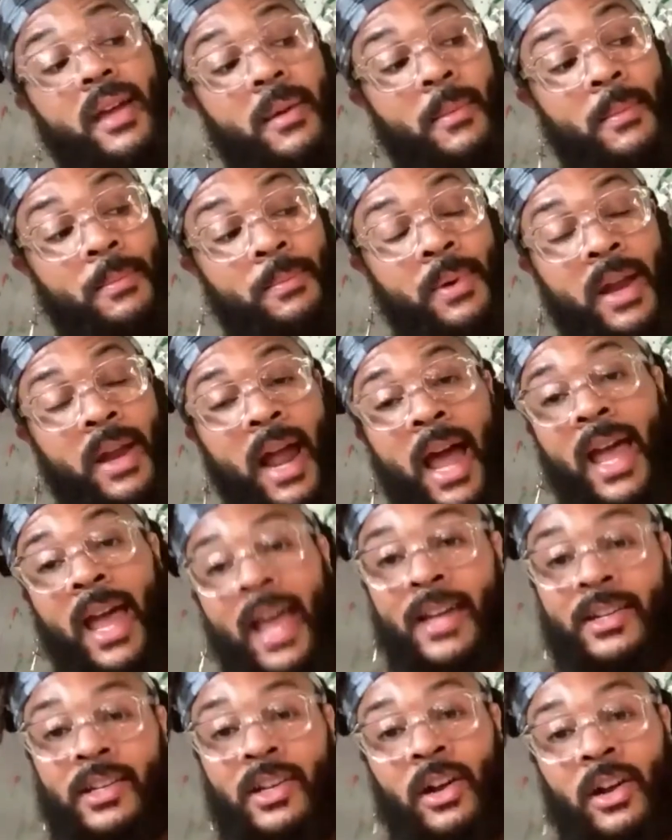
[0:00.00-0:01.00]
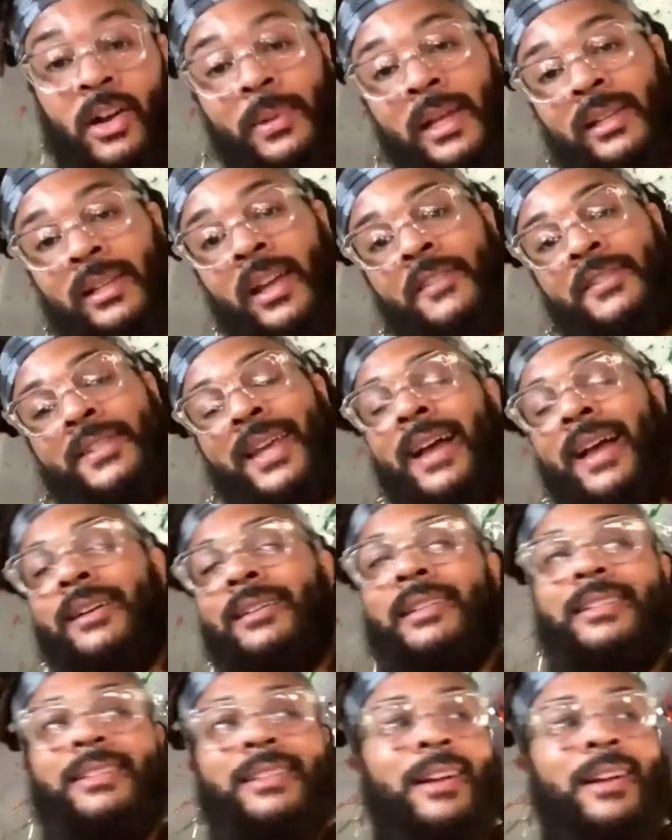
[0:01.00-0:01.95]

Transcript: But I had to go play left tackle?